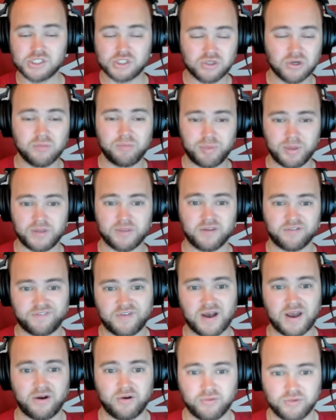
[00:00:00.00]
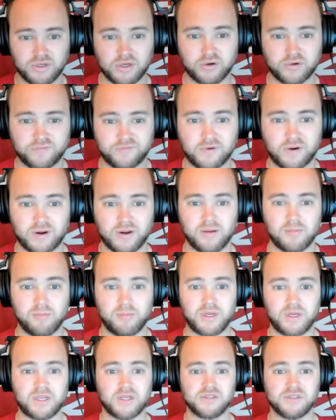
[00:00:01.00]
should be the final year for him
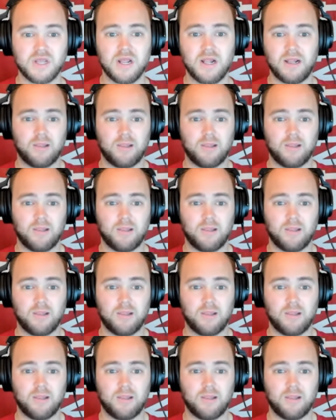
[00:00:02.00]
because